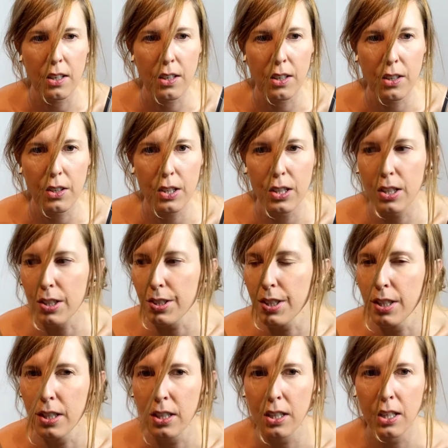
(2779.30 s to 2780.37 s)
Good.
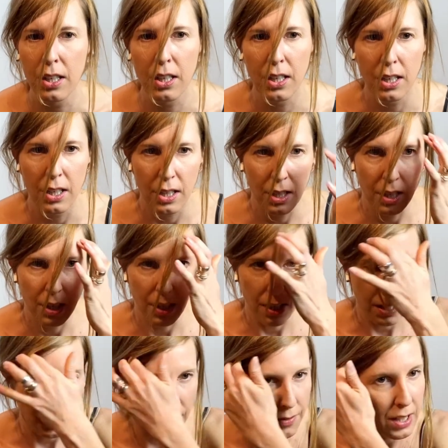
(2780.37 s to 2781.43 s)

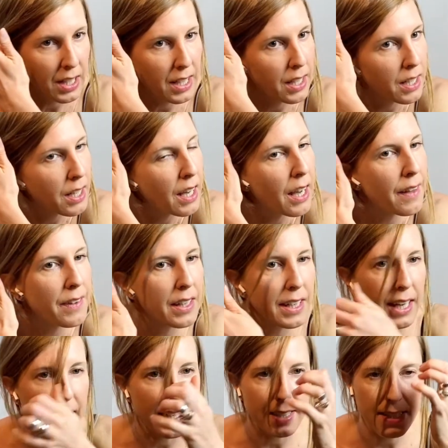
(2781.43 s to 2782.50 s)
Lovely. And then
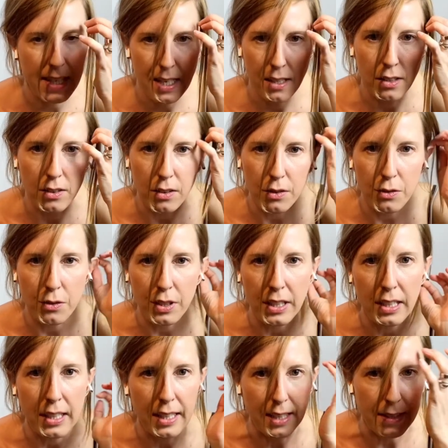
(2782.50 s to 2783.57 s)
exhale,
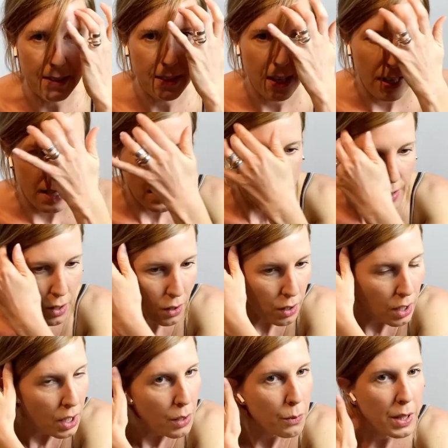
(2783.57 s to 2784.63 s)
release. So
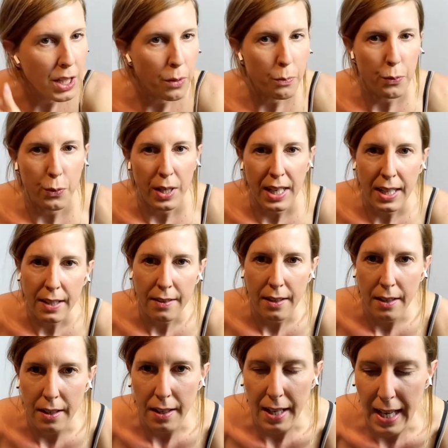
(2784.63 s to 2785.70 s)
we're going to bring
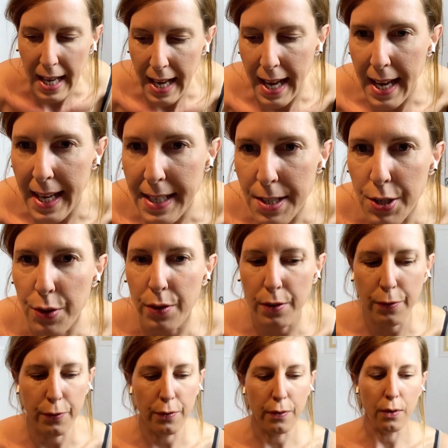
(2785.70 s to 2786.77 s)
the head to the
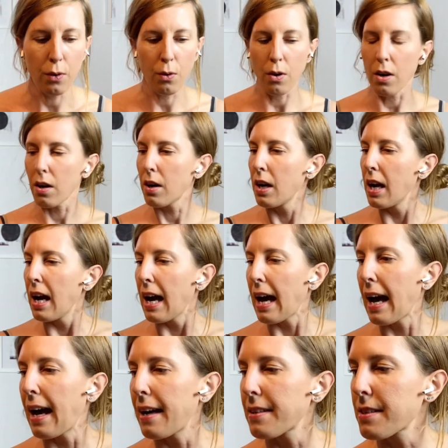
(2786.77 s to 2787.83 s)
floor.
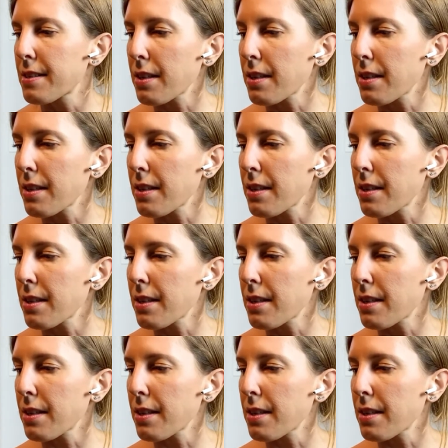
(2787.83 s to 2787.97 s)
And